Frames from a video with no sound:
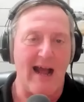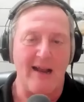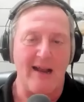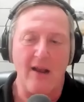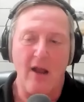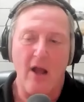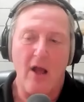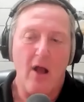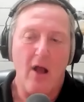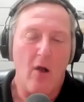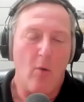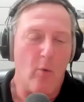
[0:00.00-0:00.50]

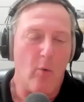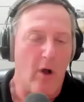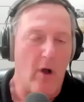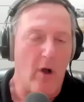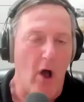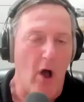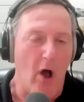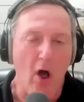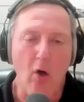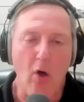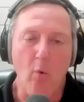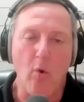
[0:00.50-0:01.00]
not,
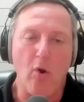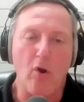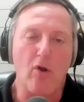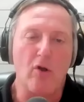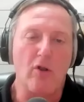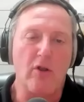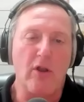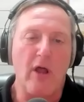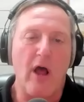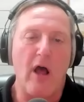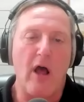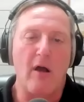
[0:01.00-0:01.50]
well, all
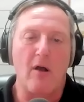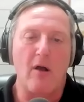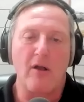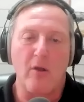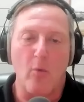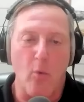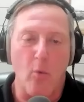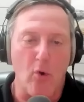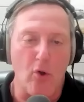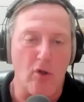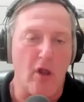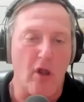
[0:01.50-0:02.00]
world
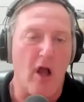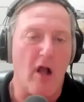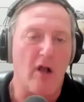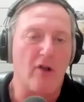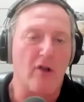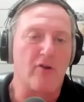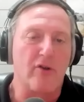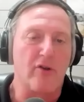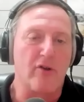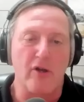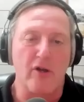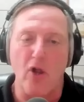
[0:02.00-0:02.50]

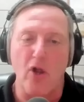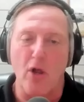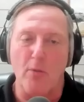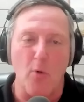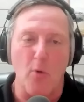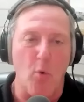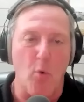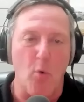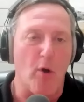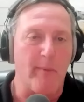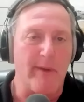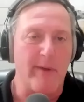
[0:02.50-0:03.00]
hunger and
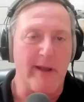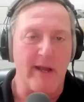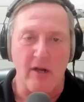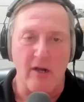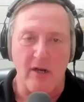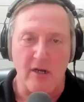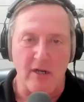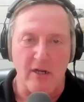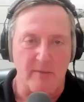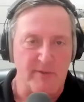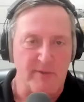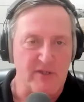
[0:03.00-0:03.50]
global warming
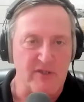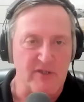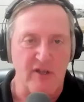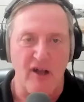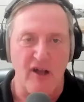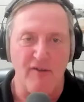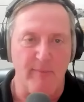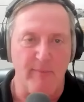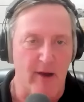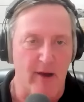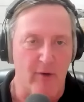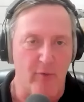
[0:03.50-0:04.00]
are going to be
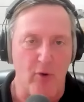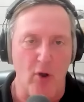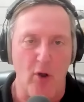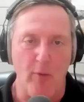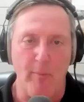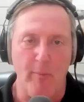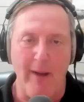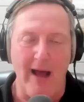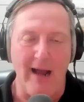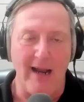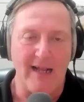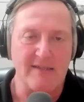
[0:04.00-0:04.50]
solved by a
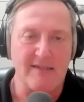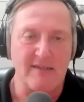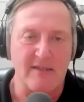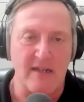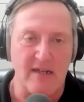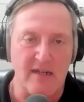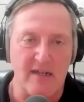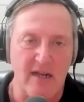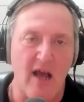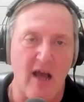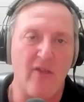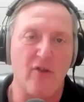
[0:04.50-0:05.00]
robot. It's
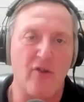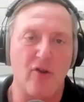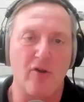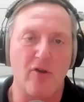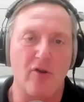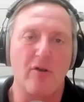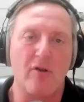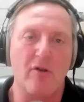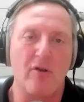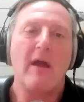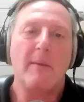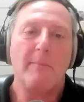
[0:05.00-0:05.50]

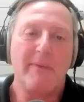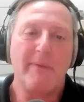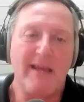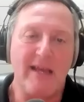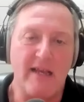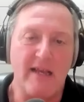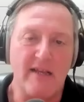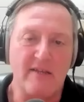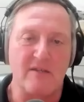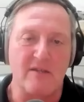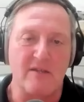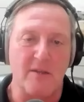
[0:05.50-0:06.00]
another
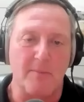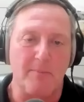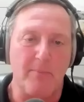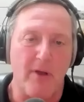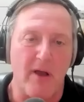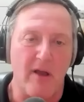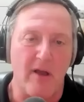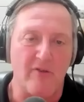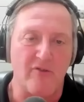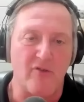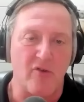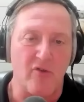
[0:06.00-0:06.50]
piece of the
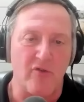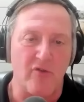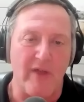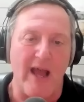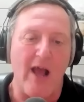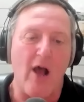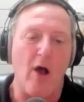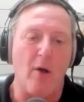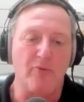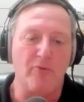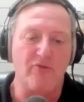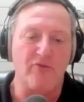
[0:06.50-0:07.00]
puzzle
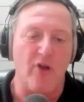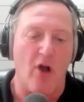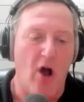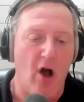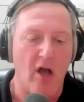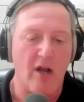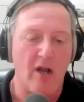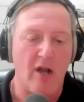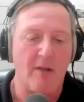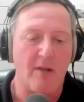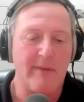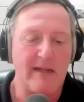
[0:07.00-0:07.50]
that helps to
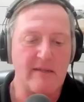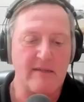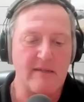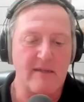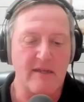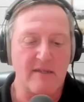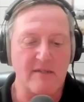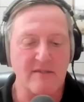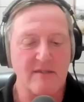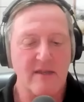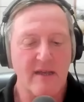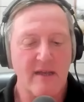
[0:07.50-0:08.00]
automate
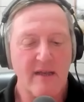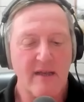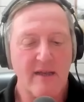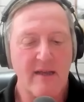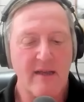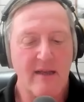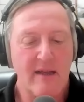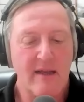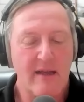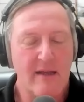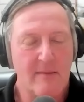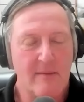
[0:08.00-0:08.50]
this.
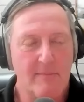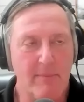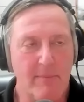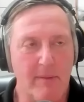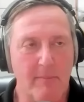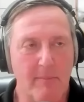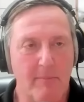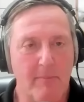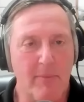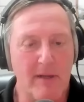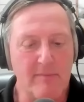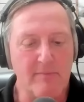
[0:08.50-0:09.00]

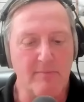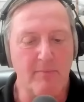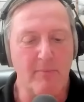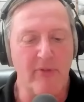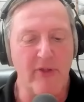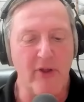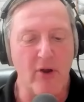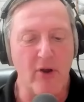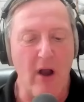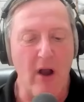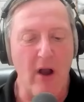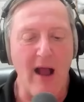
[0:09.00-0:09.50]
But
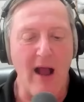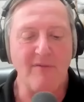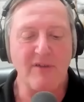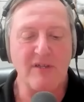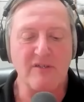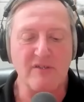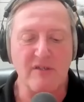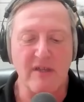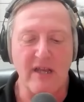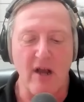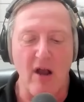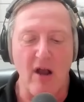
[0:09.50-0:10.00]
there
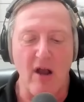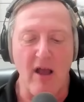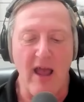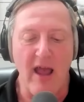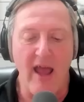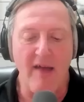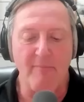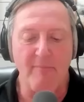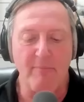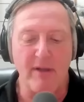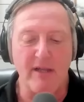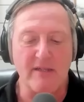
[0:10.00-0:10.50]
obviously
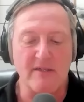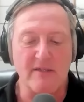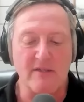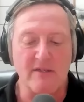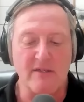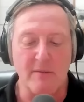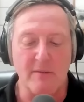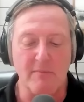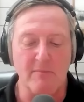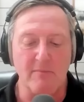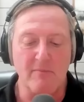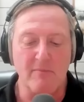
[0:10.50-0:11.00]
have been
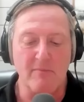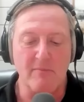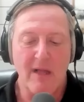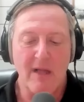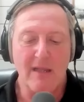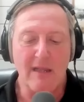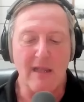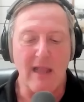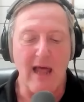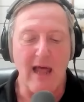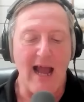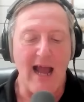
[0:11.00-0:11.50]
some
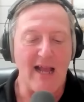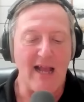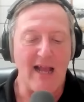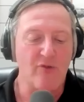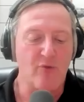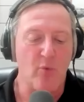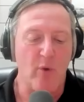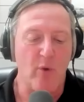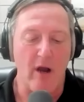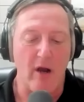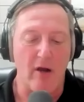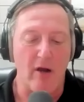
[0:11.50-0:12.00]

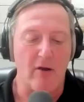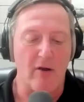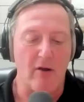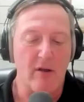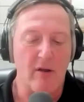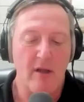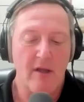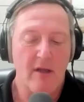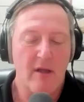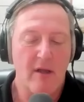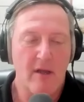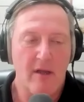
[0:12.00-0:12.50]
lines
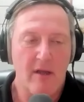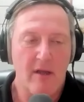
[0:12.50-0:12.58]
where